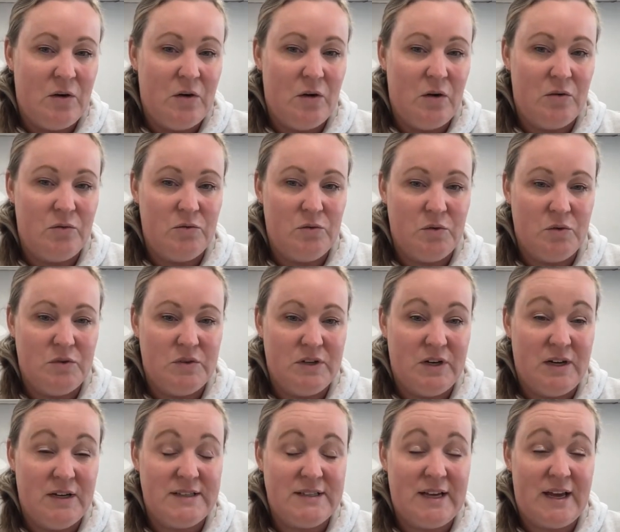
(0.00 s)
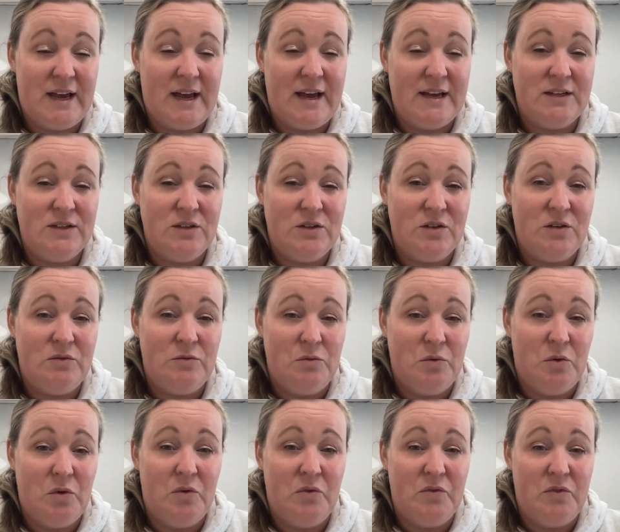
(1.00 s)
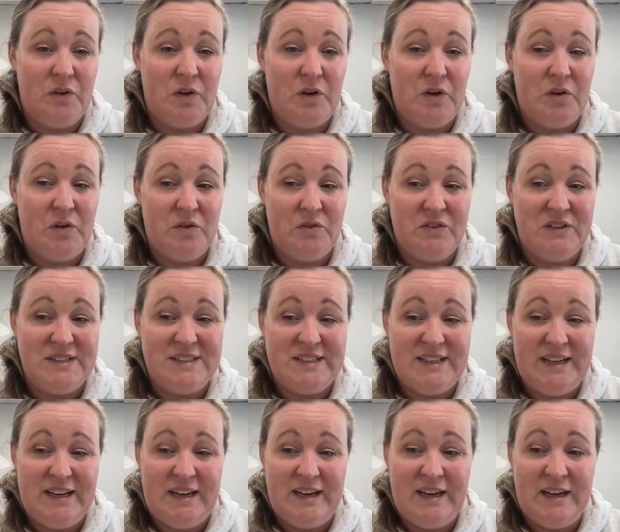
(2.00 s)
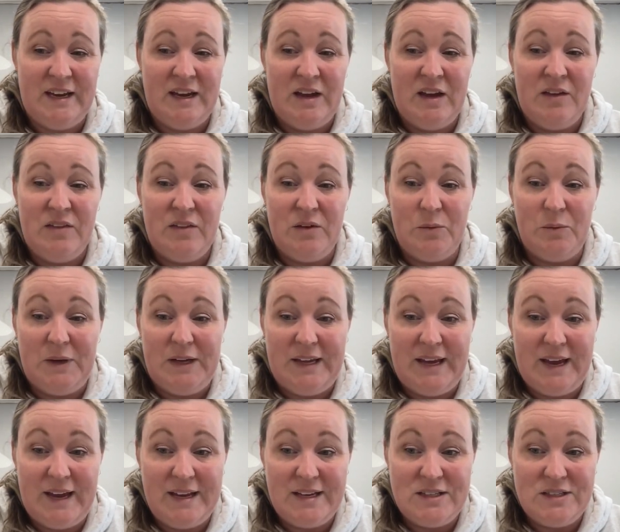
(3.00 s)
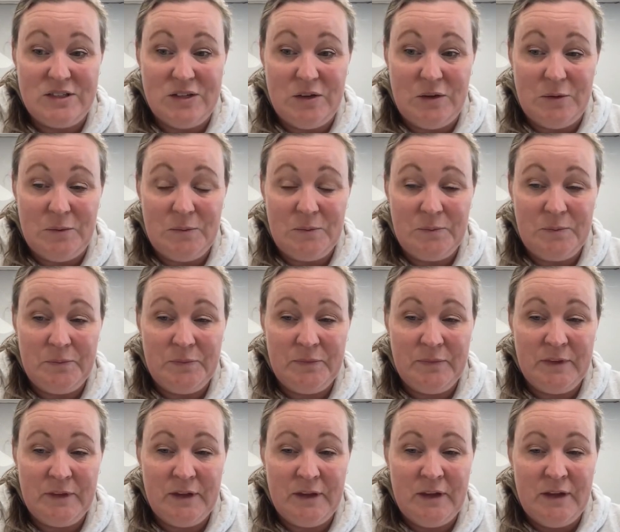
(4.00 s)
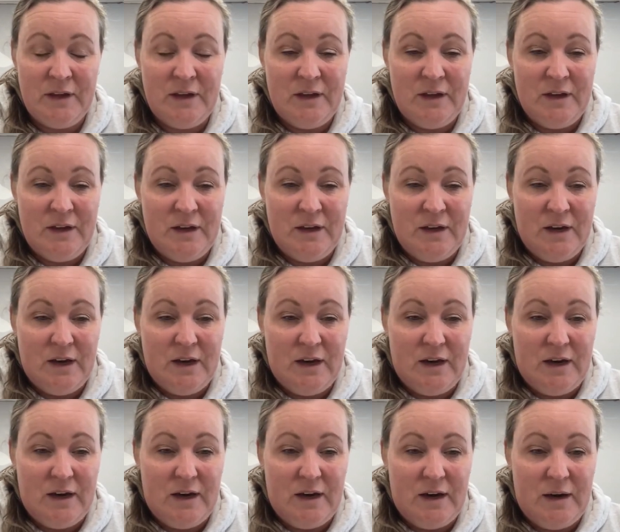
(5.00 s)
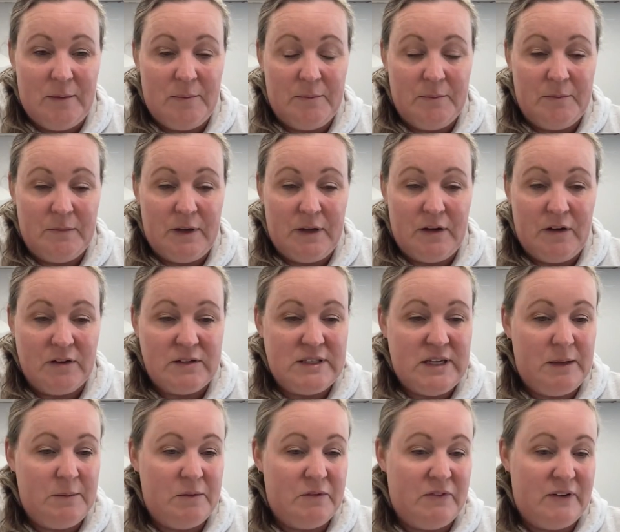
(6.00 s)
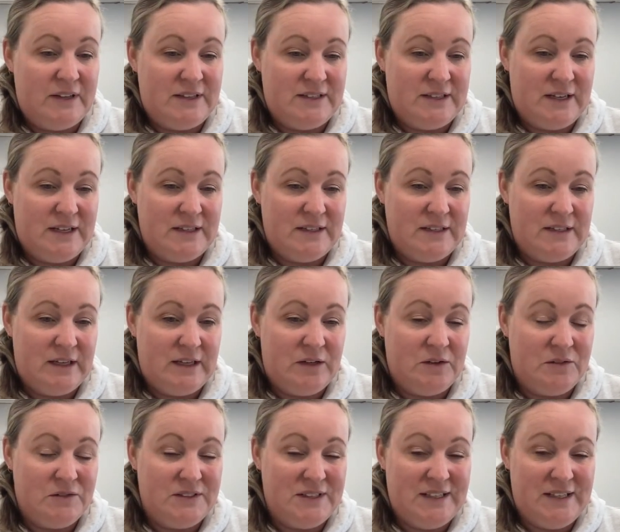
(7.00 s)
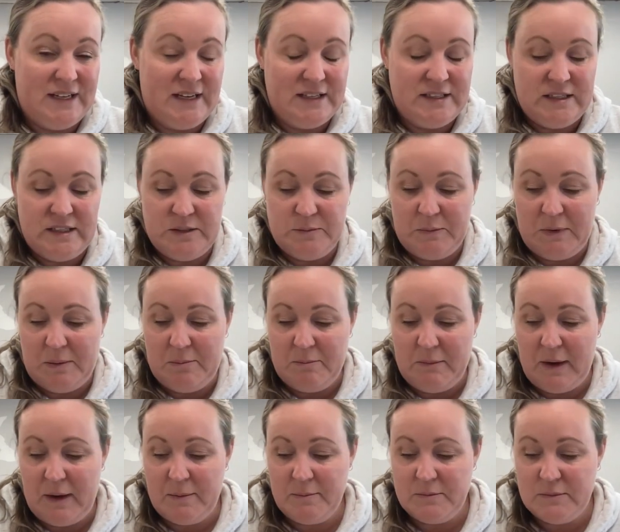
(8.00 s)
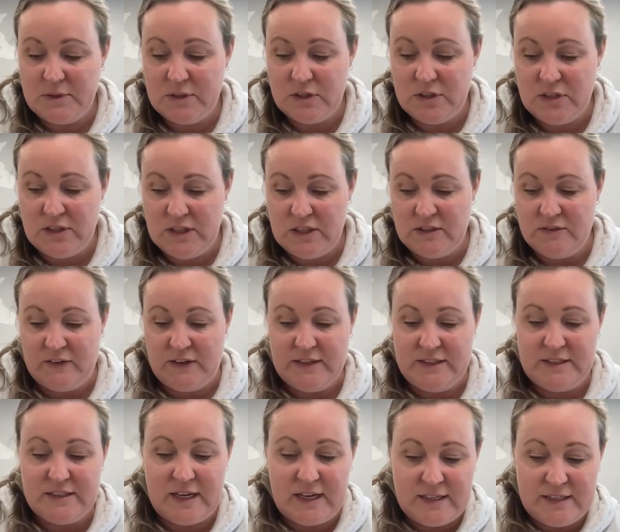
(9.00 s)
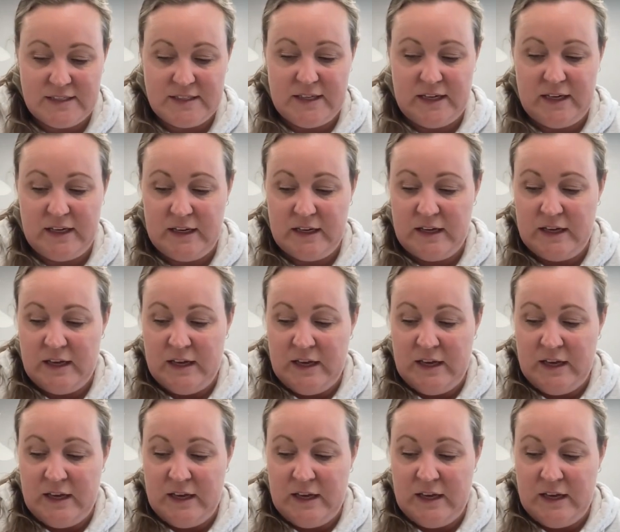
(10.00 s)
on raw diets and good raw food, obviously, that we can do. And our team are fantastic. And obviously, Nettie's my mum, so she's fantastic.